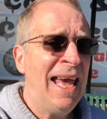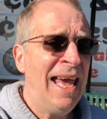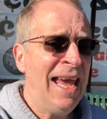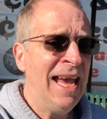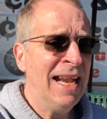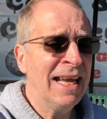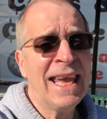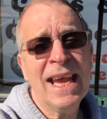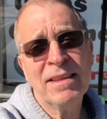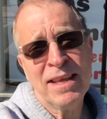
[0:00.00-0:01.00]
and I
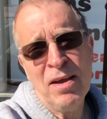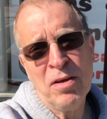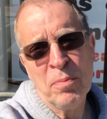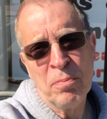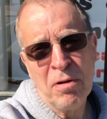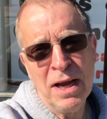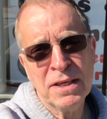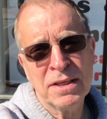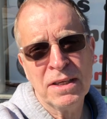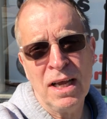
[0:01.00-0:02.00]
can't tell you the
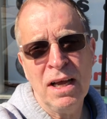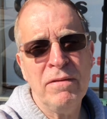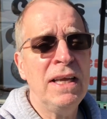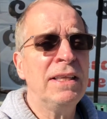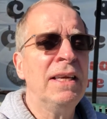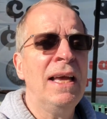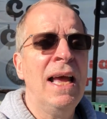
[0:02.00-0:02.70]
price of it,